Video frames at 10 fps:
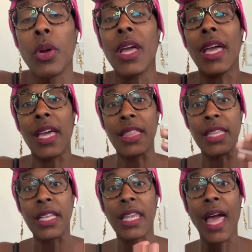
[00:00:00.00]
And
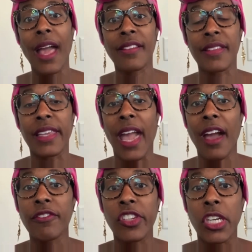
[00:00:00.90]
then lastly, after
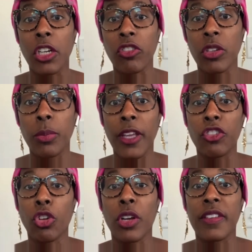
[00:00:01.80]
inquiry based, your
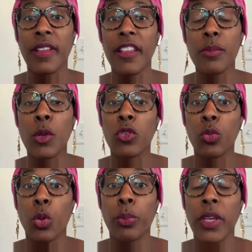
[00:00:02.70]
assessments will
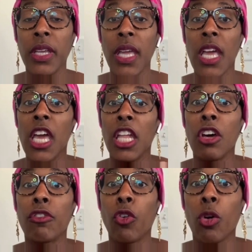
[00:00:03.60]
be in a
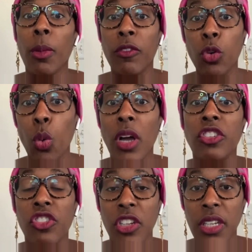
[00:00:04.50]
form of questioning.